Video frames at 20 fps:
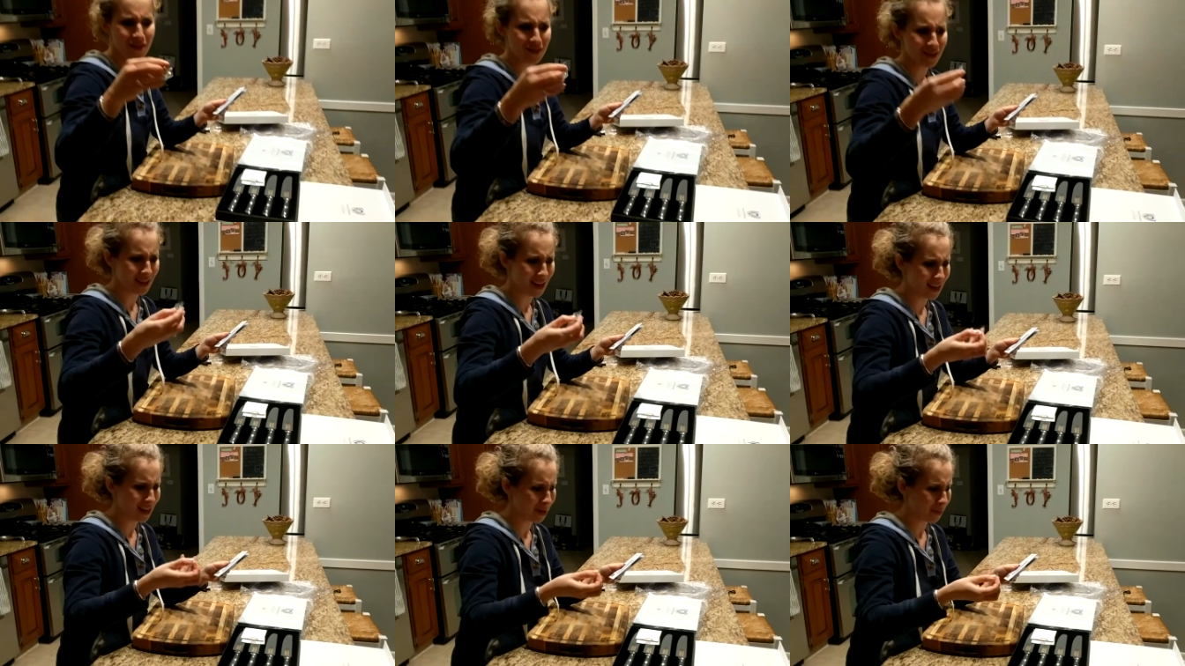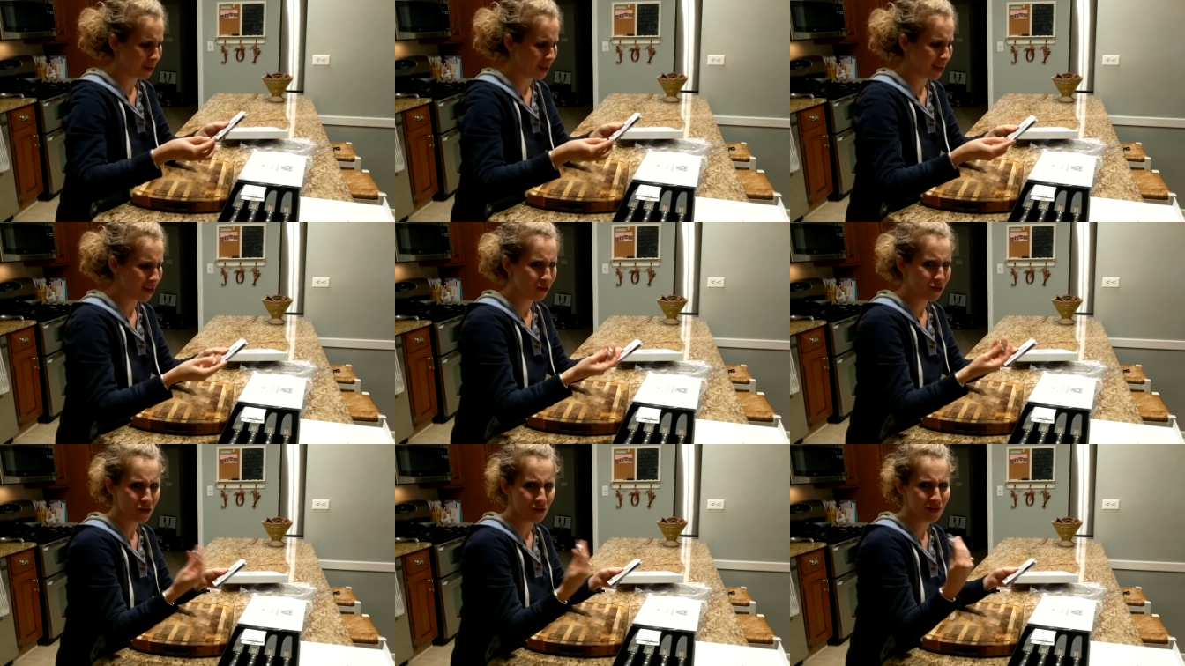they're sending me.
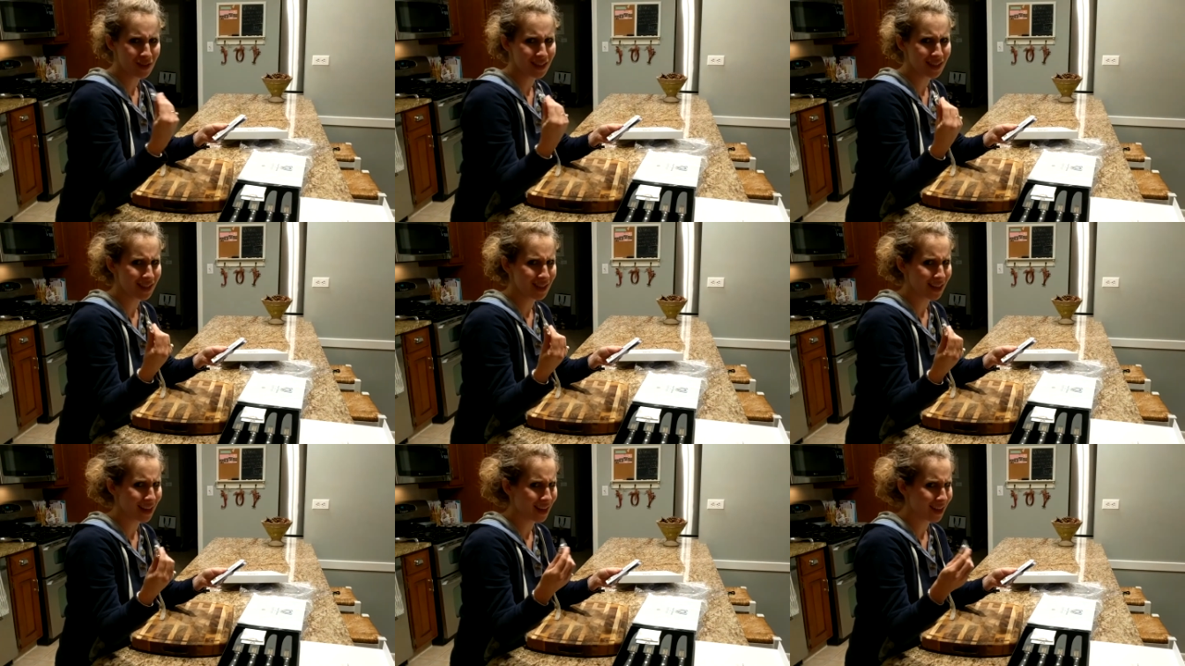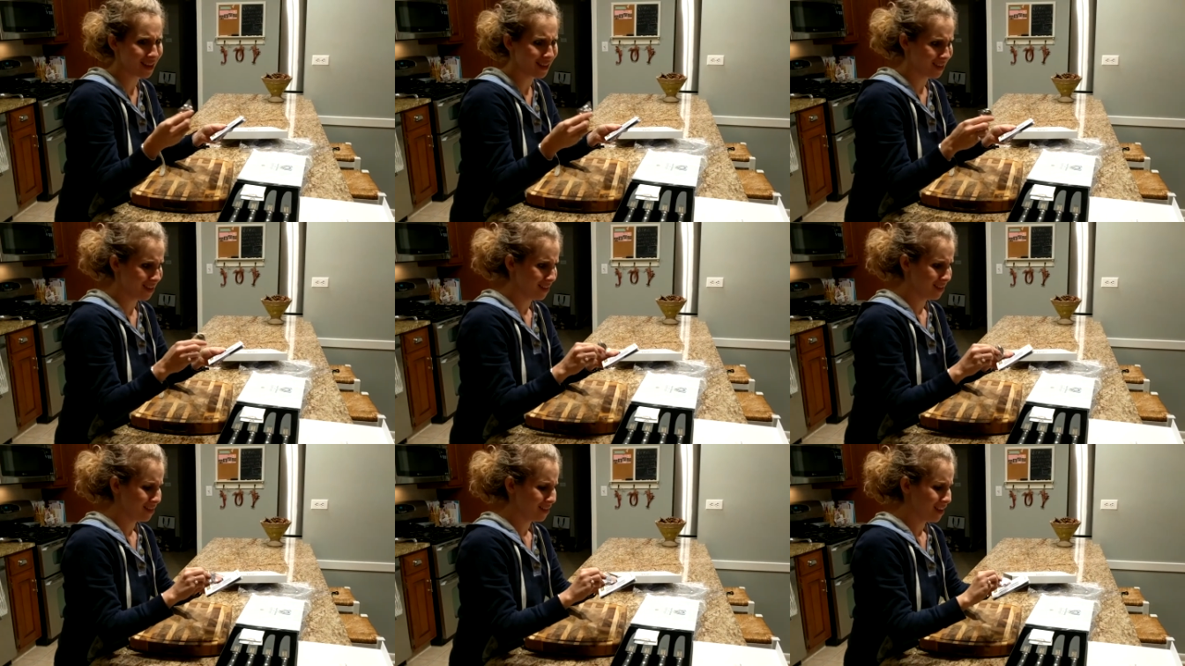I don't know if this is like
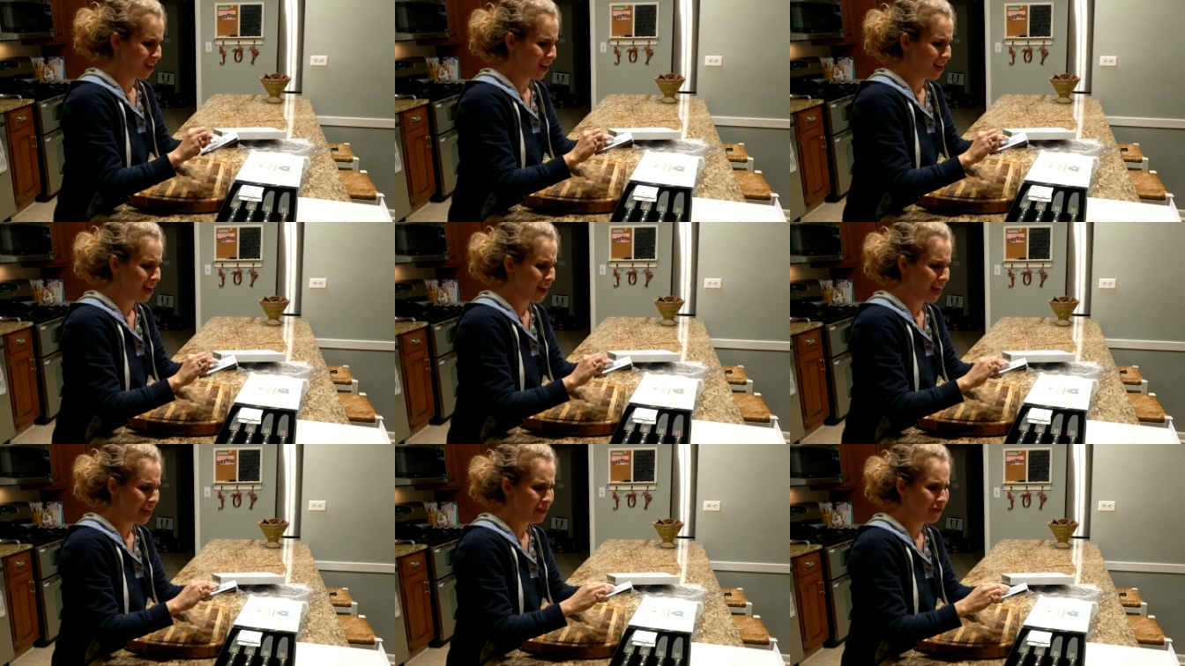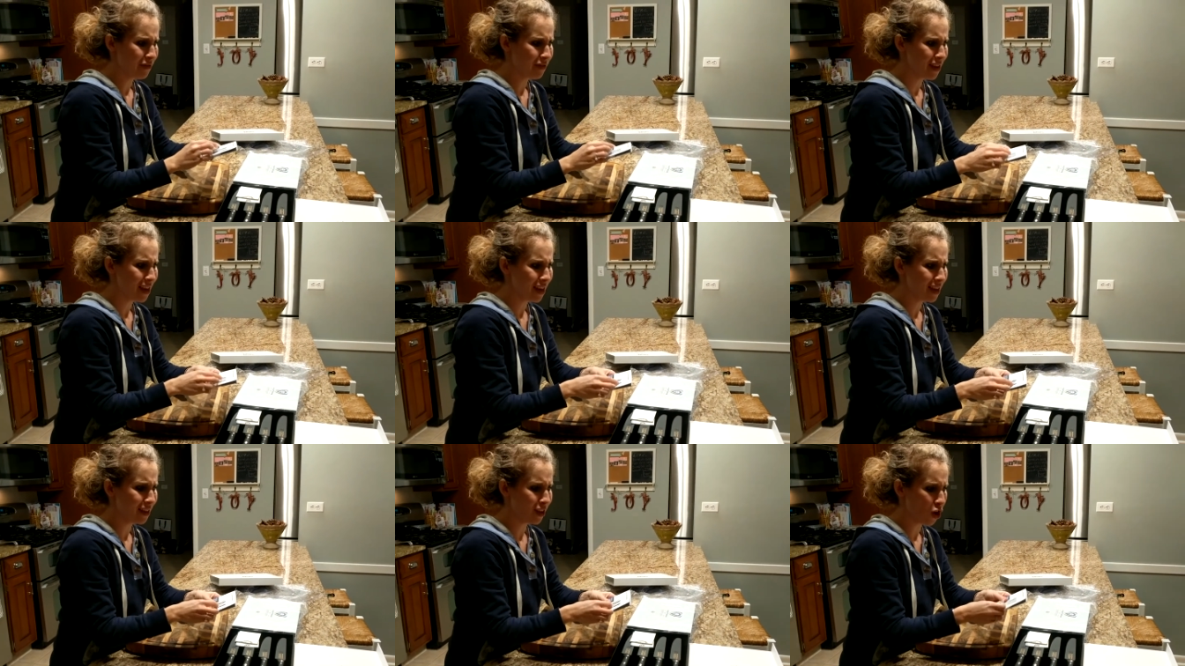a knife
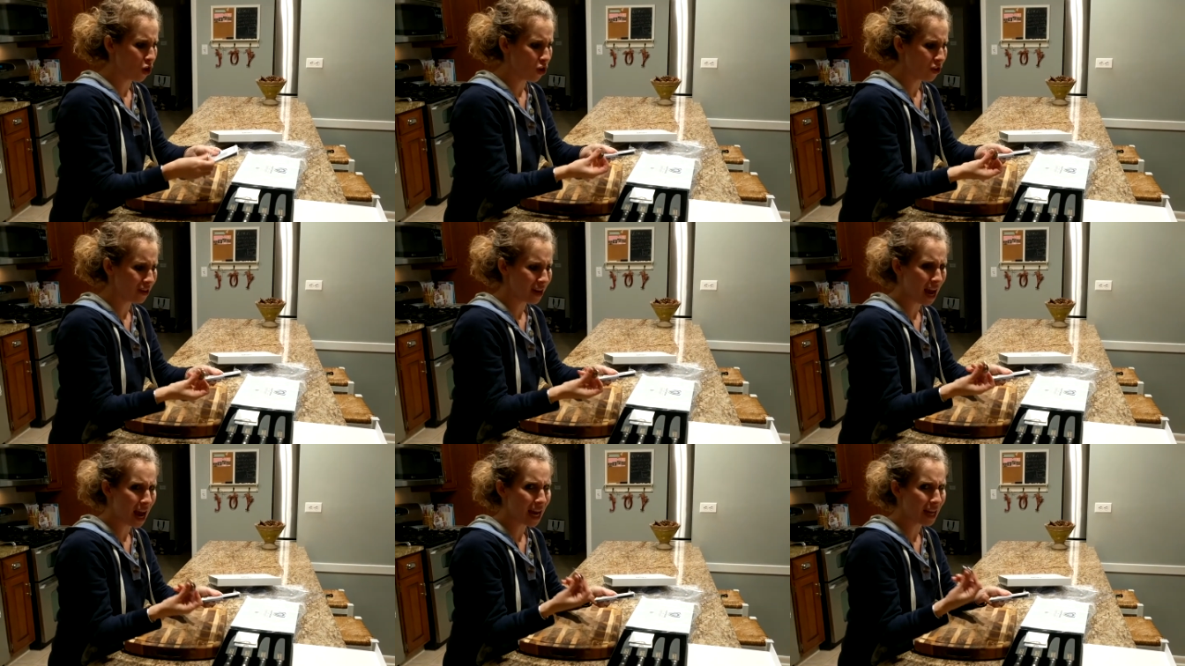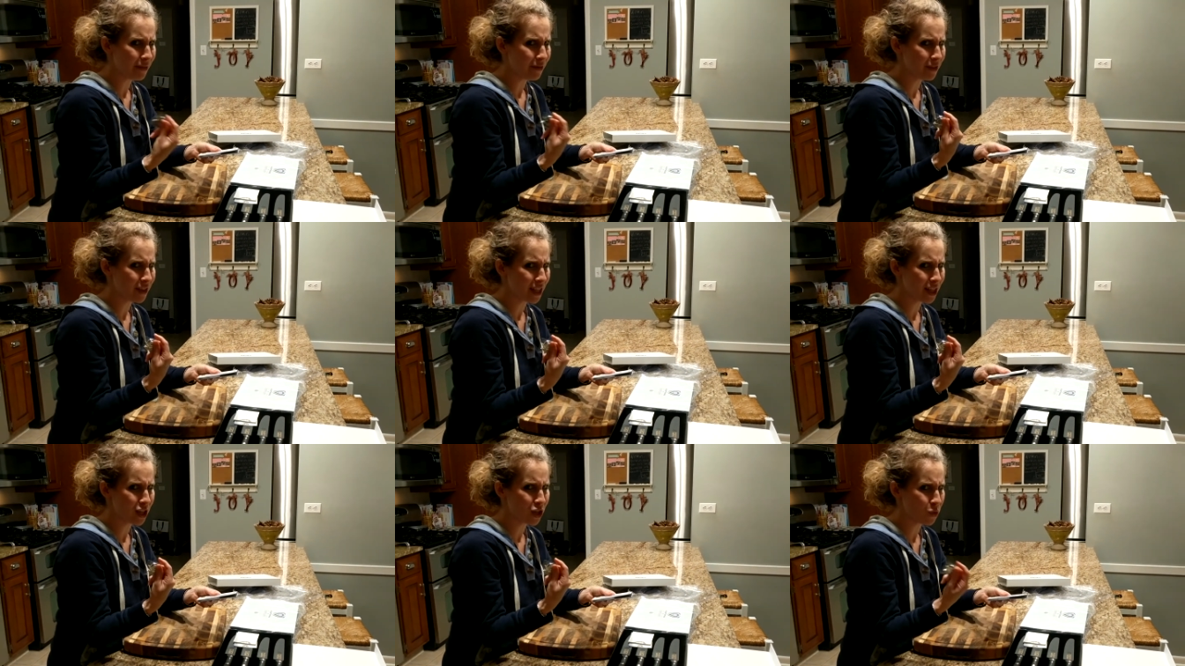thing that all
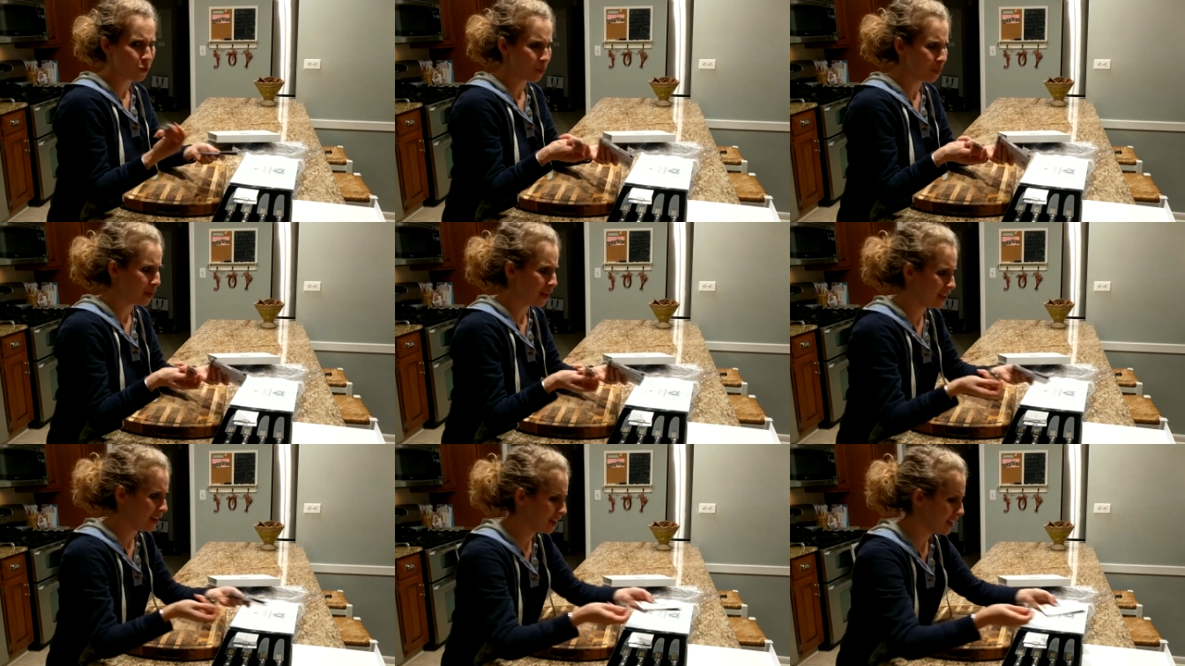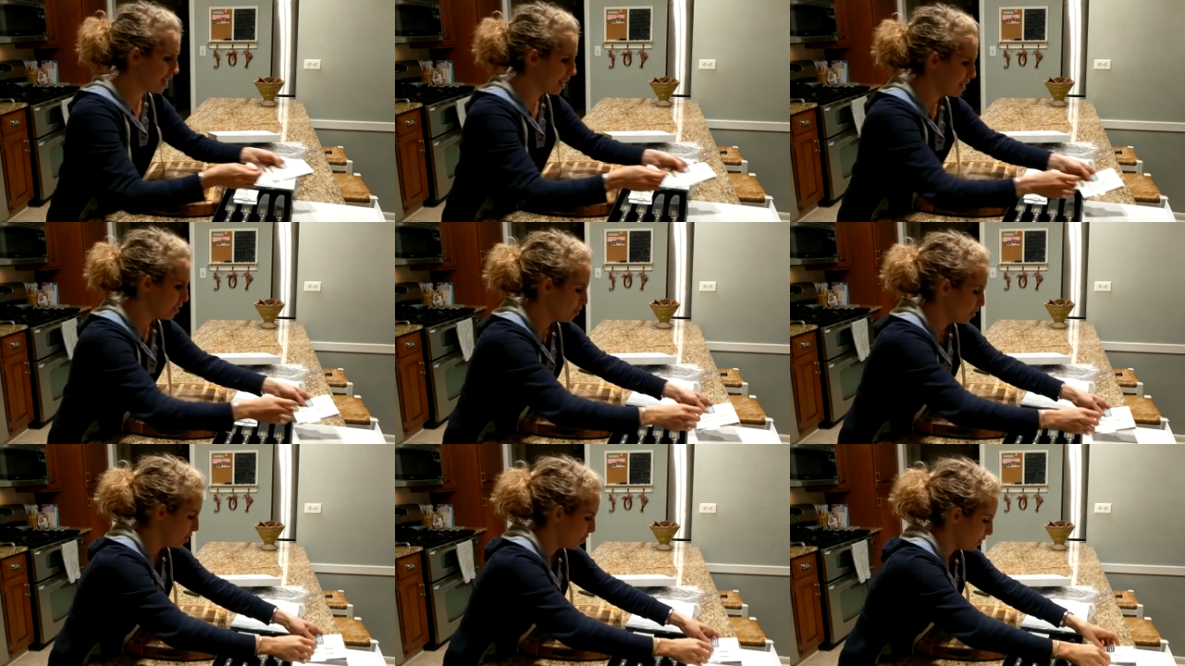knives send you a pin. I
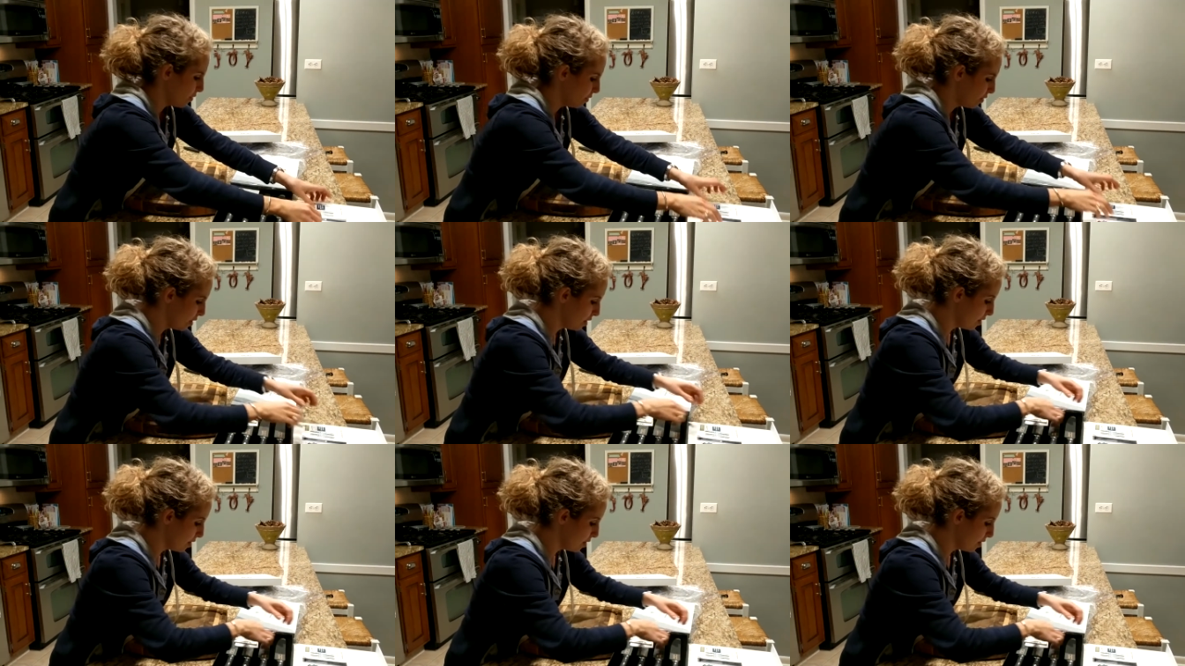don't know.